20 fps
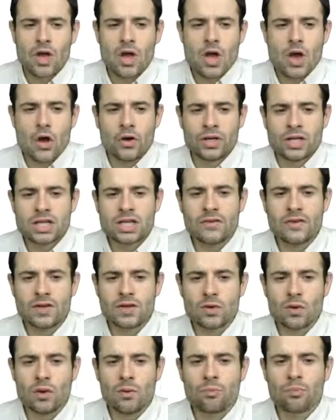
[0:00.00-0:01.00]
An
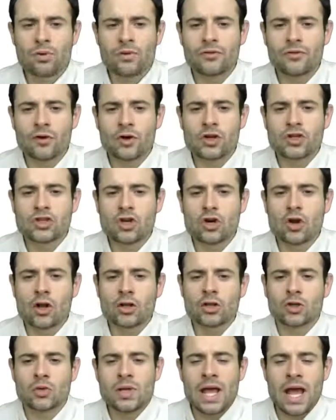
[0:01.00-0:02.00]
individual prefers
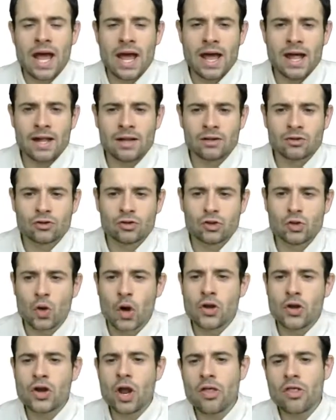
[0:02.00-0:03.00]
lottery L to
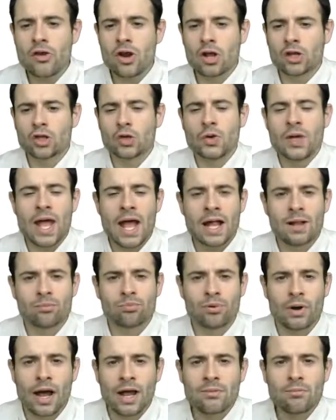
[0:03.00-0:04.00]
another lottery L
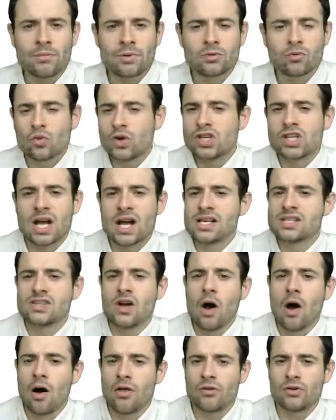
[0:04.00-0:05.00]
prime, which has
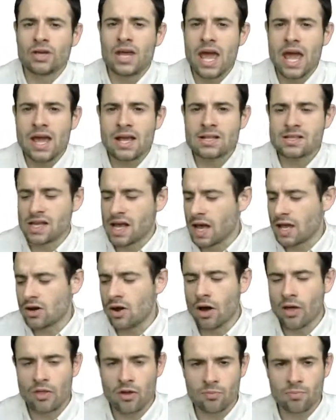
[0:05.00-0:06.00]
other gains and
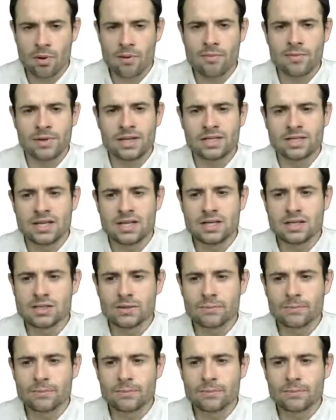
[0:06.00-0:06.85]
other probabilities.